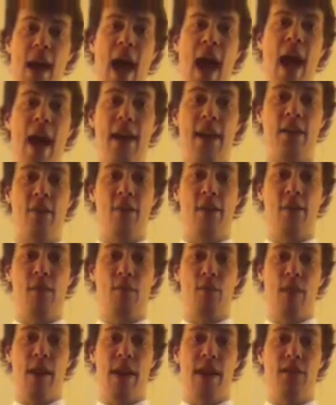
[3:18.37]
accurate
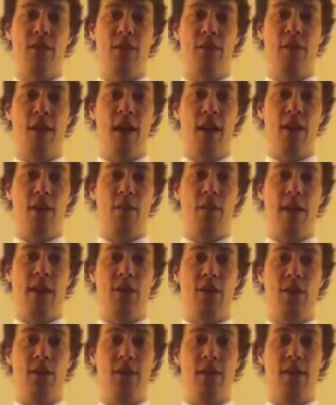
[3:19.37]
range of
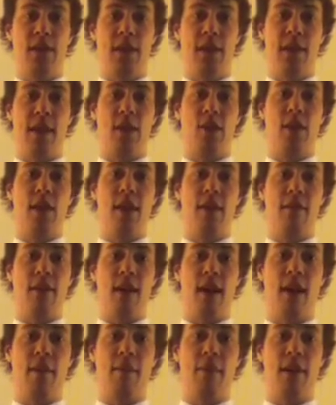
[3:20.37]
valuations that they could give a
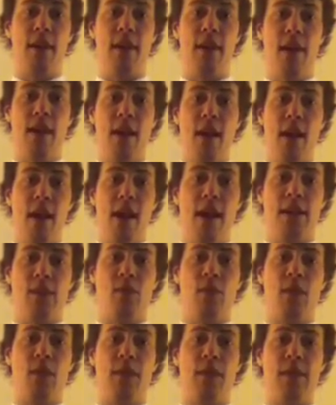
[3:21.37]
company, as
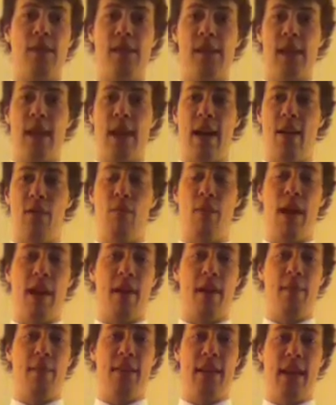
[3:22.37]
well as
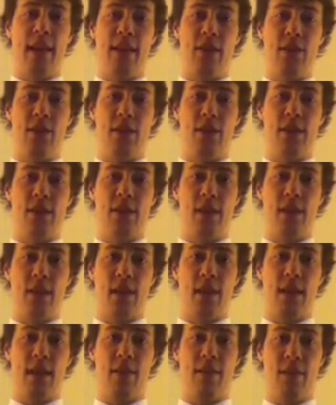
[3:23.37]
recommendations
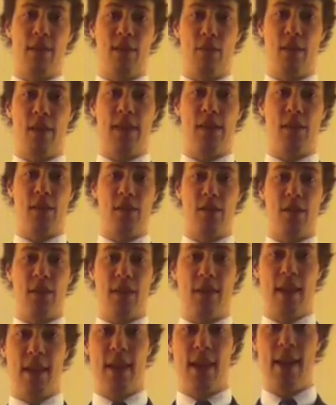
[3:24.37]
given the research
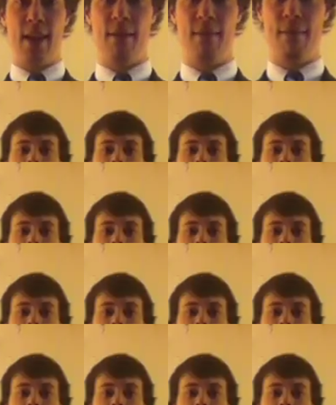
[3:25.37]
that they did.